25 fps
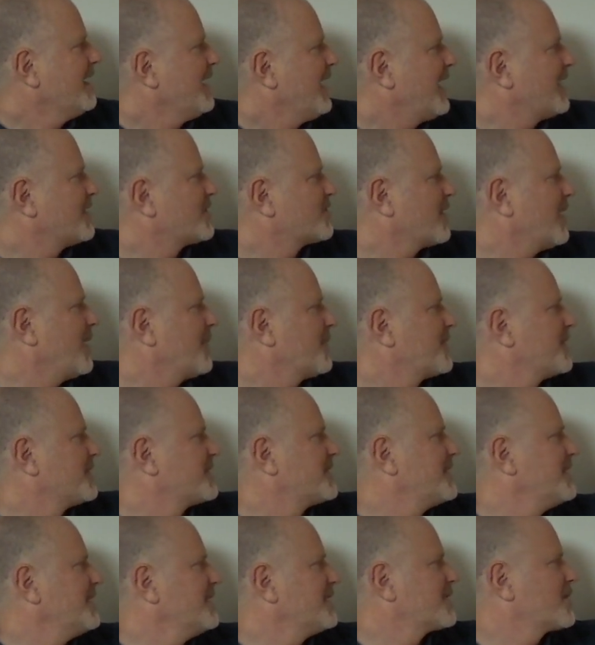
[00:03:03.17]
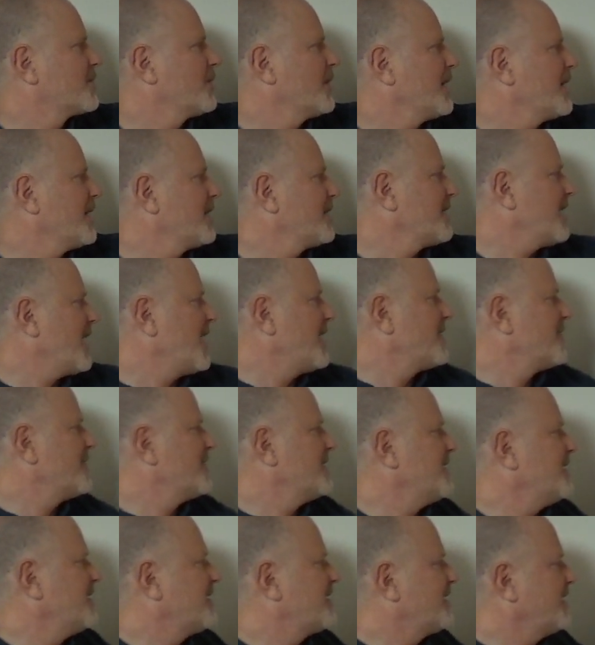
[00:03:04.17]
I drop the c squared
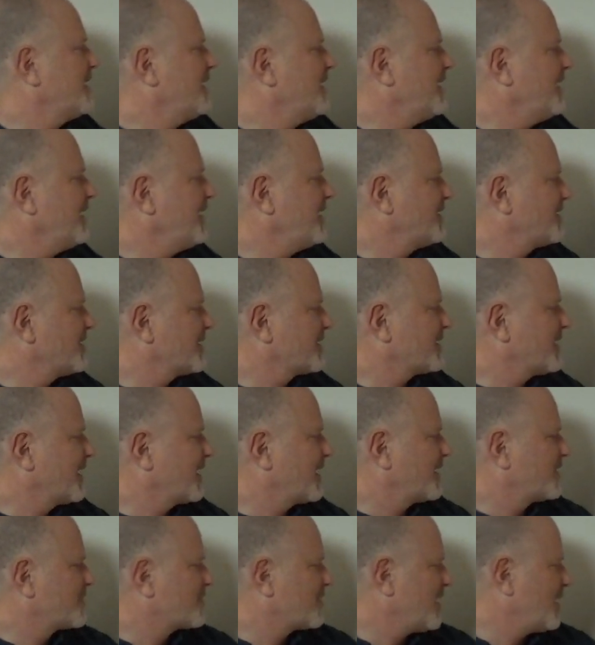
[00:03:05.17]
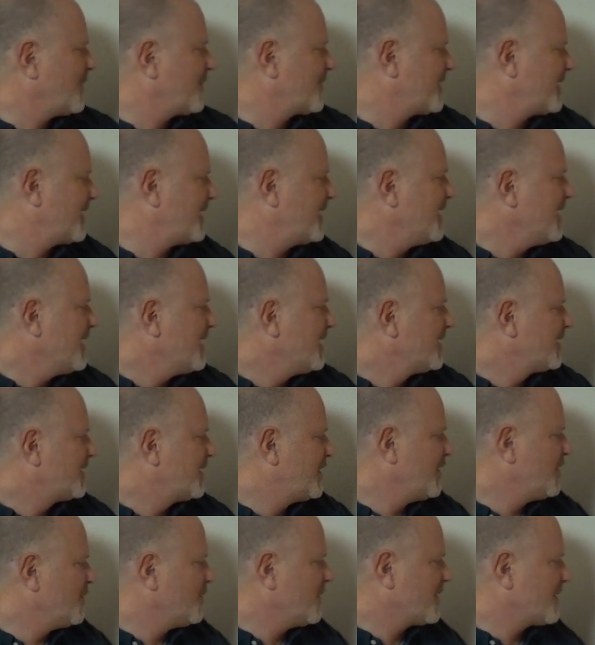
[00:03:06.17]
underneath the e, just like I dropped the
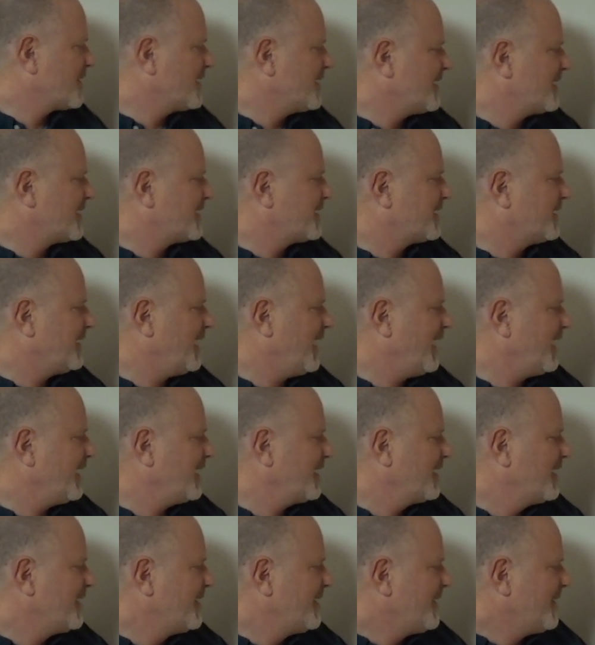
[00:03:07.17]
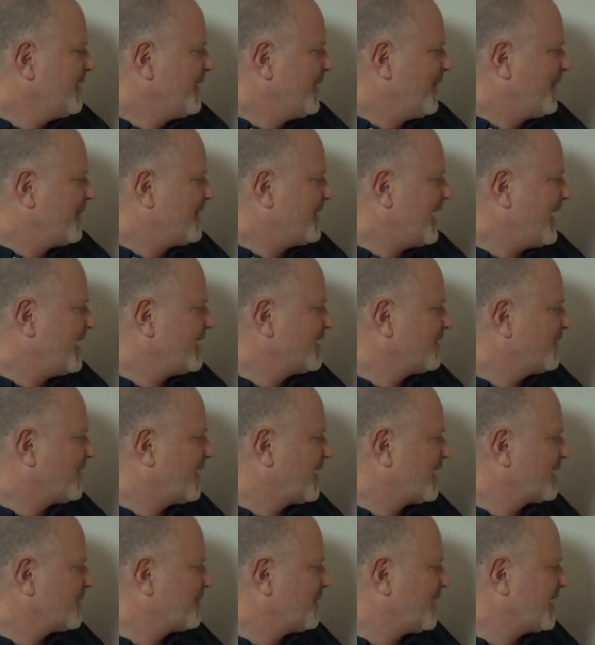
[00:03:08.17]
2 underneath the 10. 10
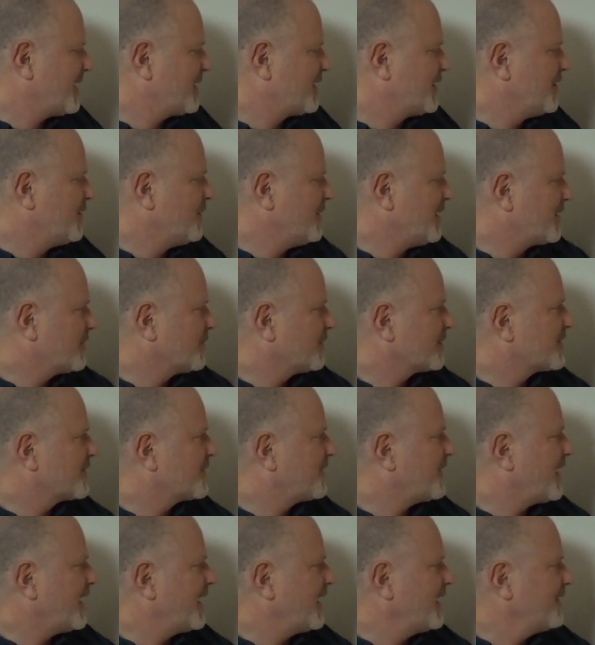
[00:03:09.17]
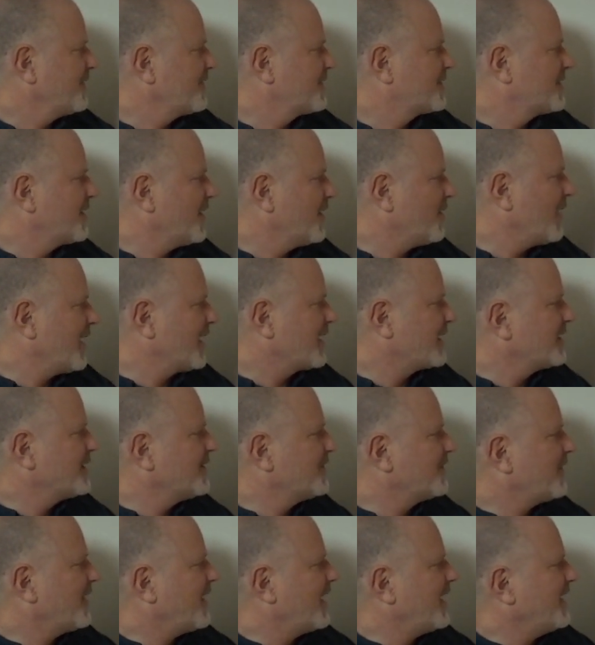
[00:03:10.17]
divided by 2 equals 5, so I can
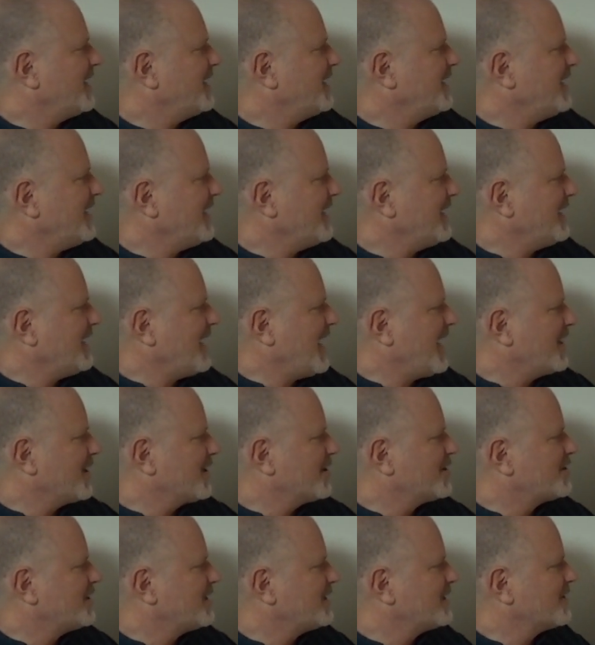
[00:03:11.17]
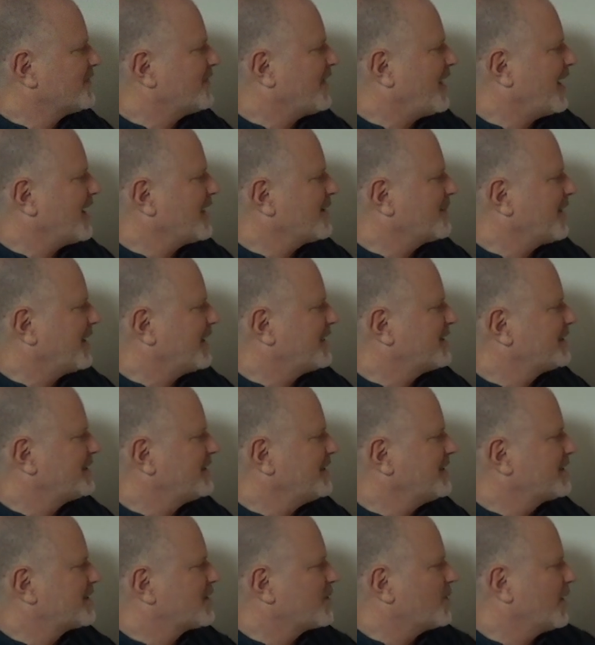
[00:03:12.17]
divide E, energy, divided by
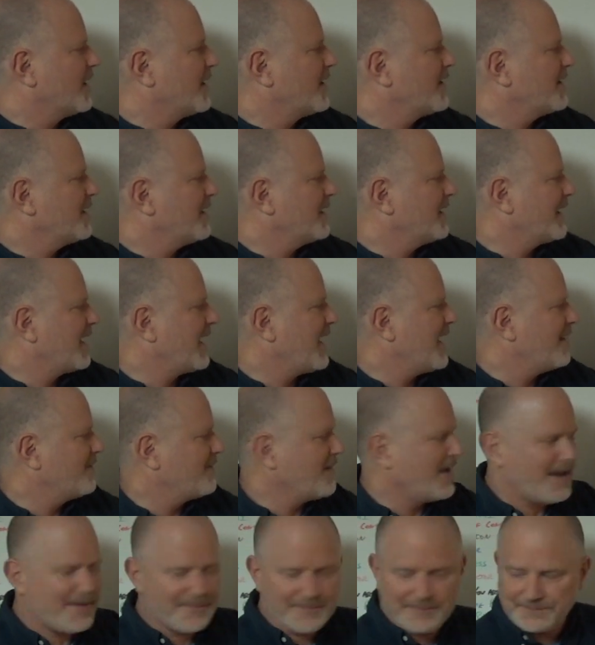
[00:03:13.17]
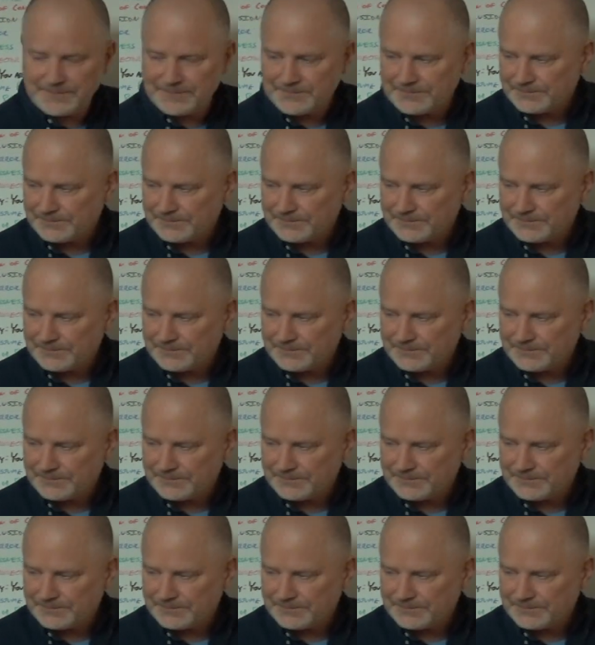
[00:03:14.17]
C squared, and I have M.